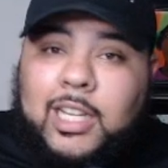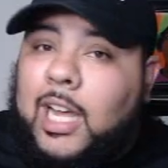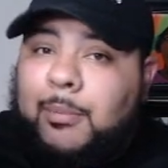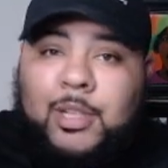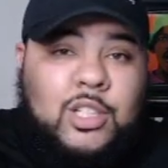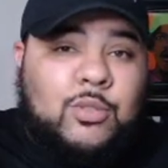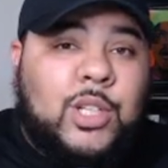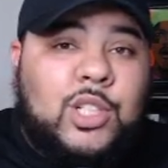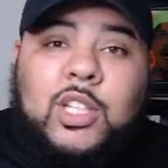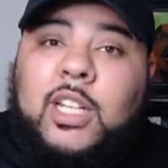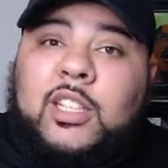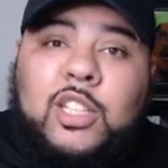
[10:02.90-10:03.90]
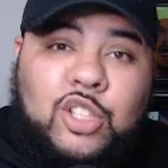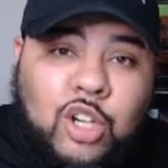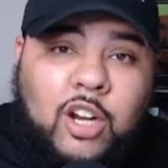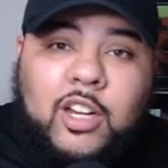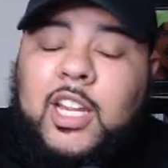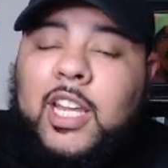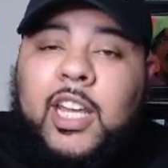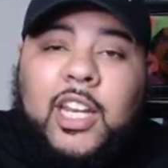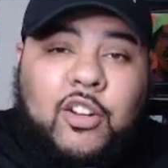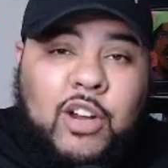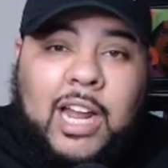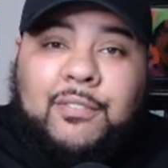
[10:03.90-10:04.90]
I'm just this is the, the chart and the
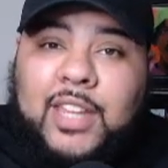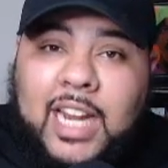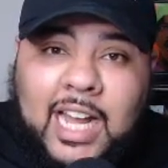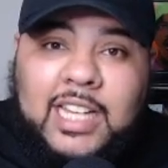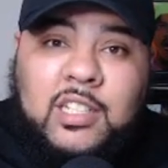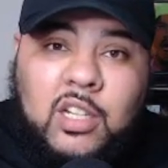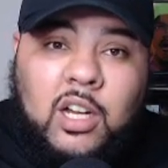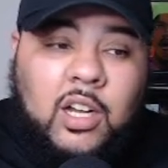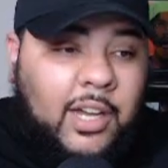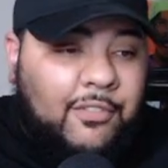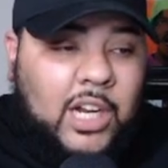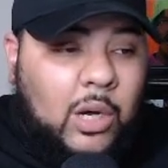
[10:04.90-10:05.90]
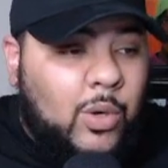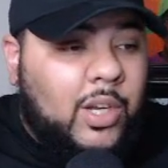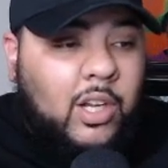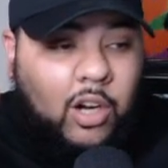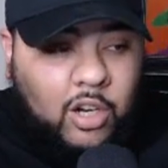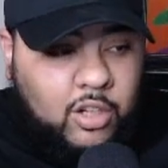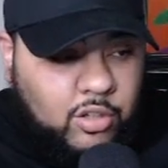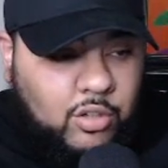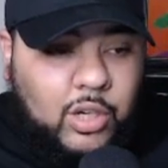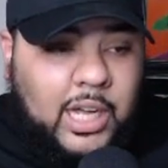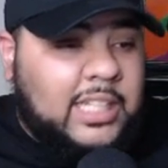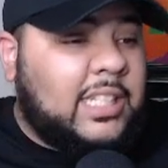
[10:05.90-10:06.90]
graph that I saw. I forgot what article
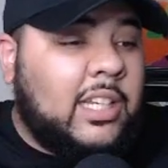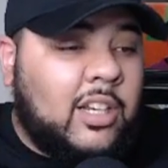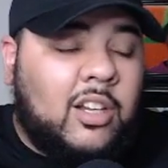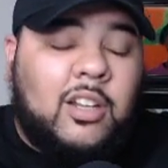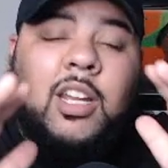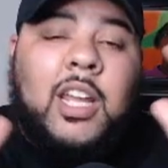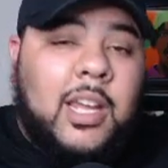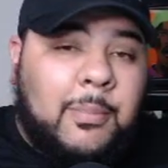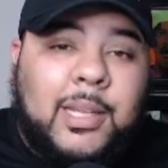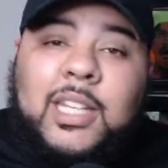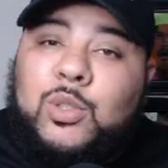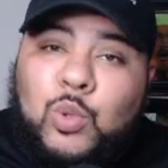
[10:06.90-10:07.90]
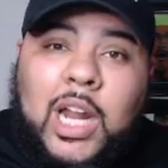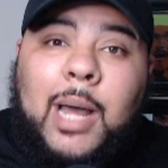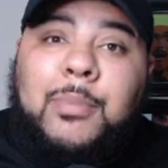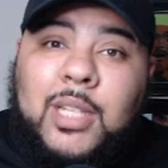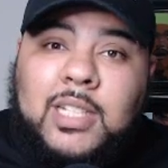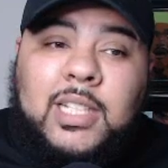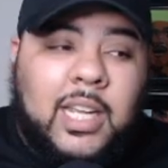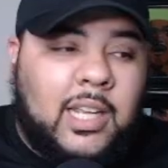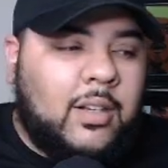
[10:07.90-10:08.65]
I seen it on, but this is what I'm just saying.